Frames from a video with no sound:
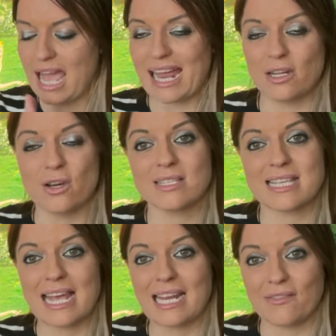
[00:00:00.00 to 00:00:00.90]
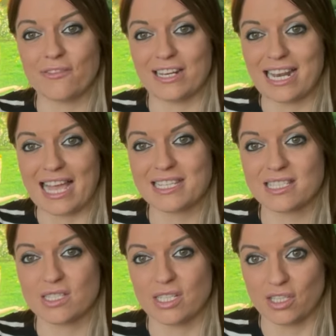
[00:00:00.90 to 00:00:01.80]
and not settling for less
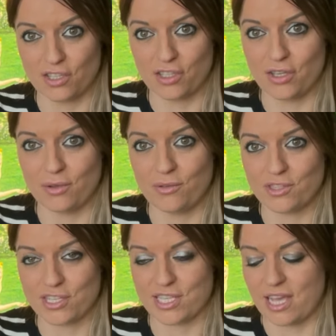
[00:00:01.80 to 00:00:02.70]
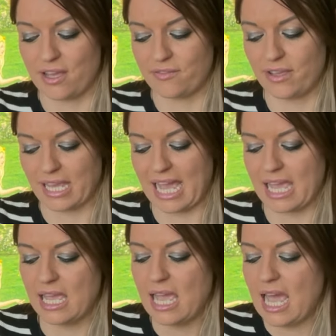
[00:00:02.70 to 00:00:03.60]
than you deserve, okay?